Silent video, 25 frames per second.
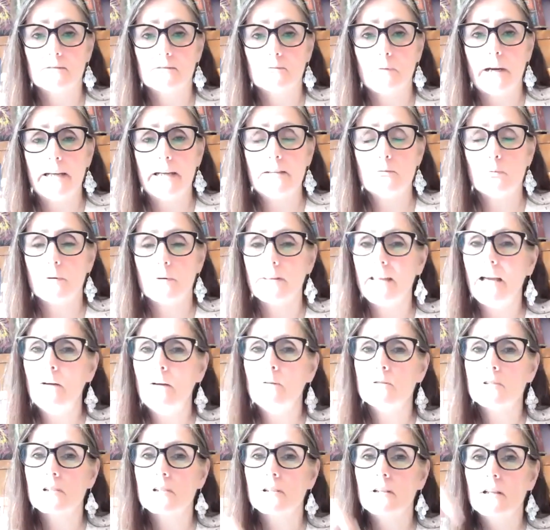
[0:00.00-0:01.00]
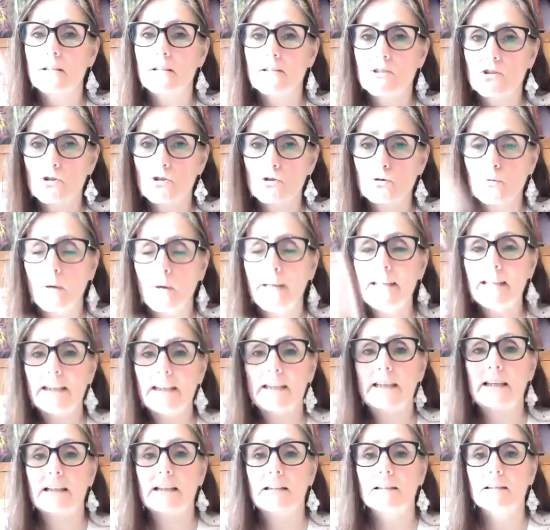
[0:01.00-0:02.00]
right? Without
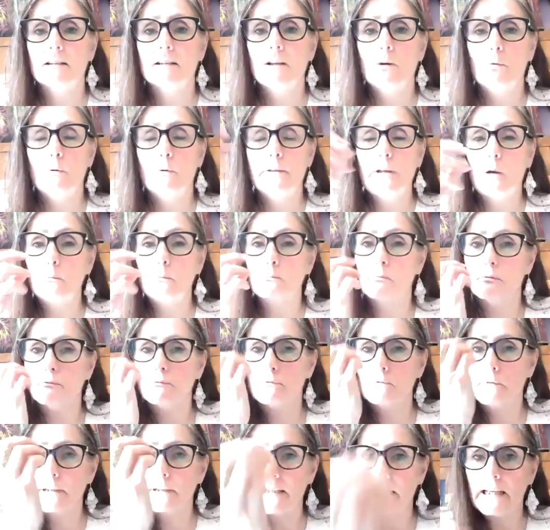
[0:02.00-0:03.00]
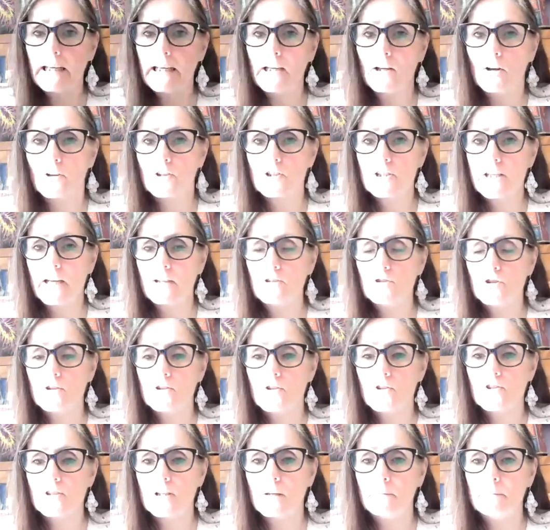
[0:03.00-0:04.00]
striking, without bringing our attention
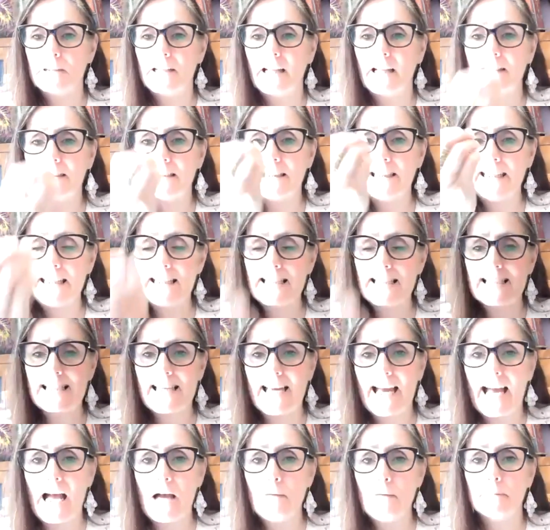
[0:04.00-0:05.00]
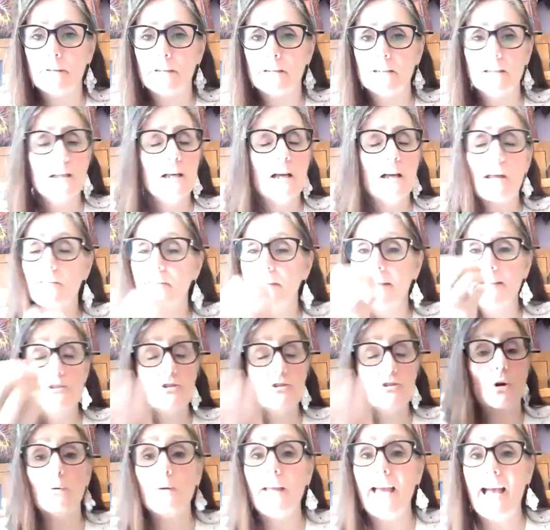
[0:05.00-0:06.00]
to something that needs to happen,
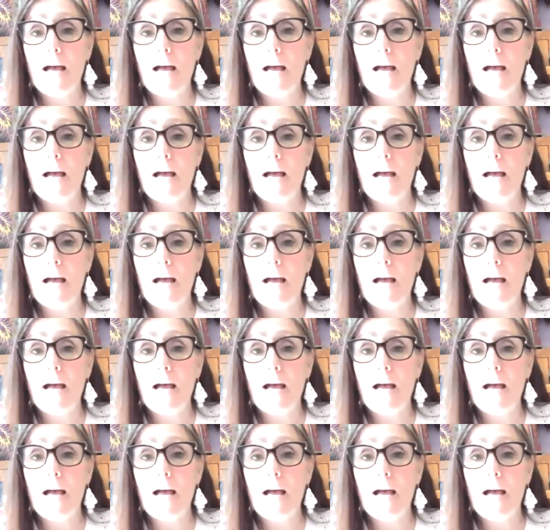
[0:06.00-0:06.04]
things don't